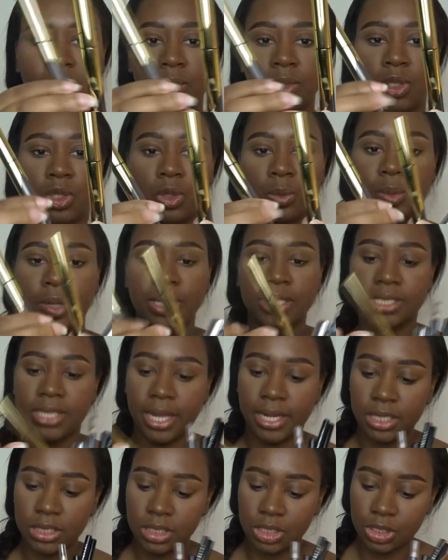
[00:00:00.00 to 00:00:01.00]
Super
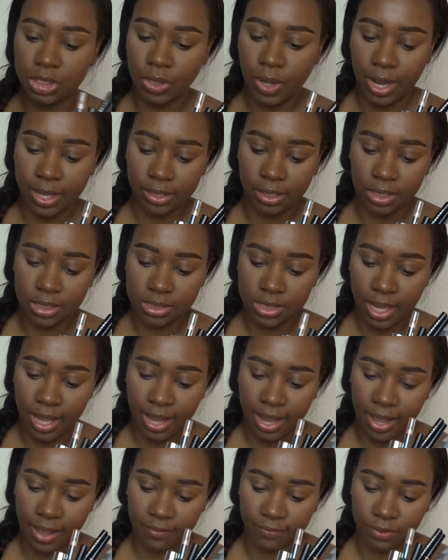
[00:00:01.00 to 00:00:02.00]
excited to try these.
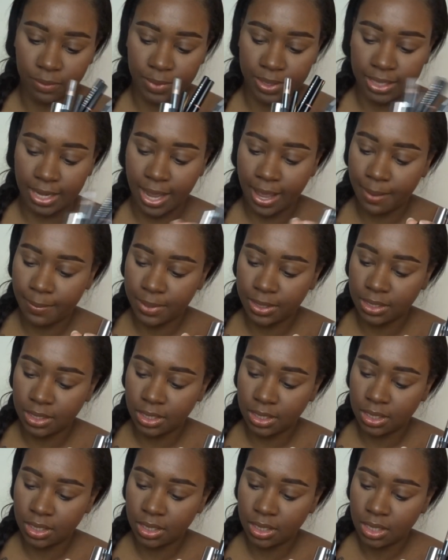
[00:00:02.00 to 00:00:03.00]
I have them in
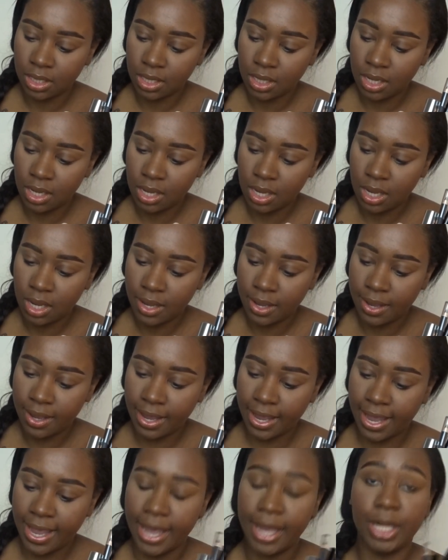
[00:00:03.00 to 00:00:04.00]
ebony
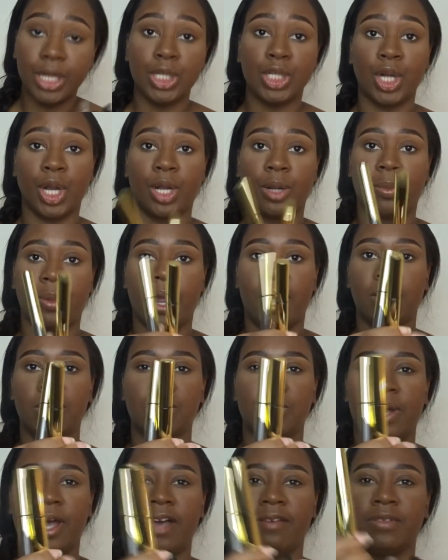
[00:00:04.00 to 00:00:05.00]
and dark brown.
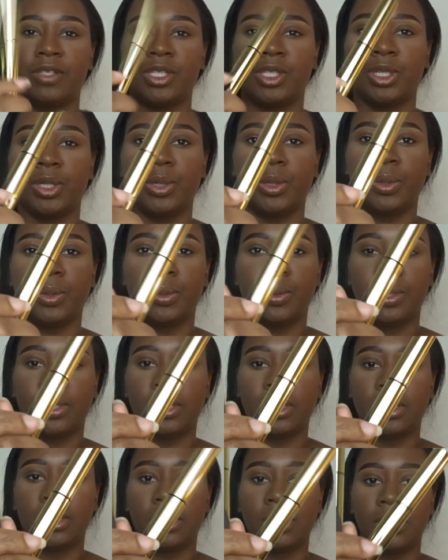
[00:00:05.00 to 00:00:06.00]
So I have two.
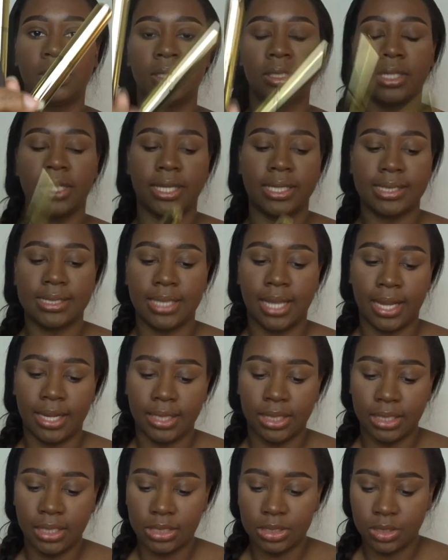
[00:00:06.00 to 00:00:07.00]

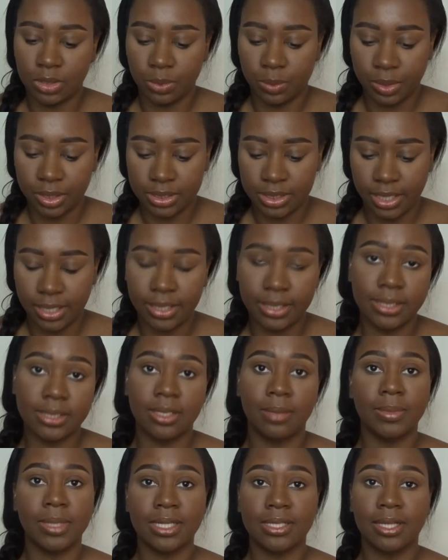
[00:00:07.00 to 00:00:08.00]
Excited, super excited, because
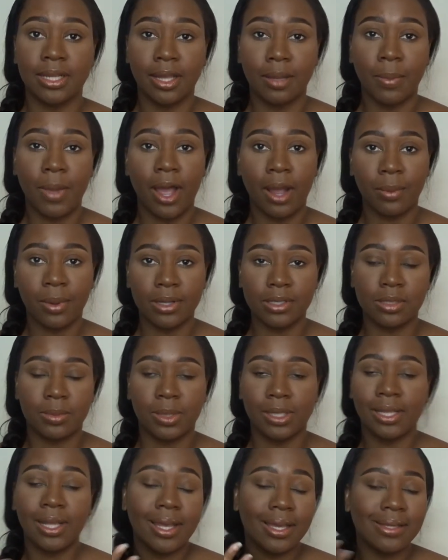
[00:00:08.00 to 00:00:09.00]
some days I like my eyebrows to
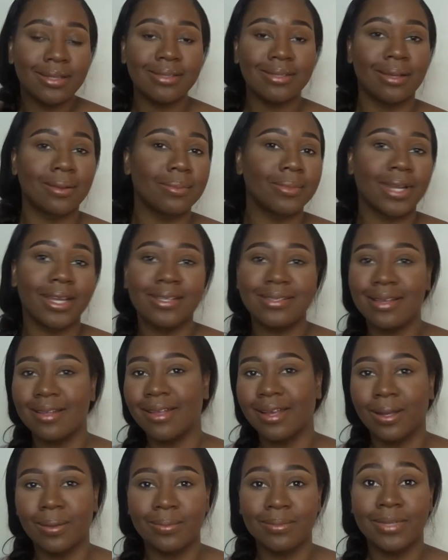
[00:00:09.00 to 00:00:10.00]
be light, some days I
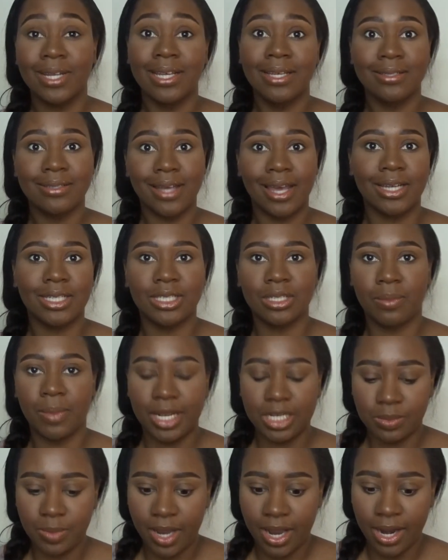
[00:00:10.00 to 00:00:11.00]
like them to actually
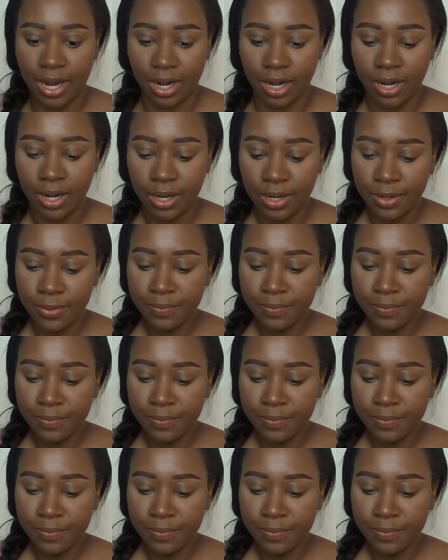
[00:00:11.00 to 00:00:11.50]
match my hair.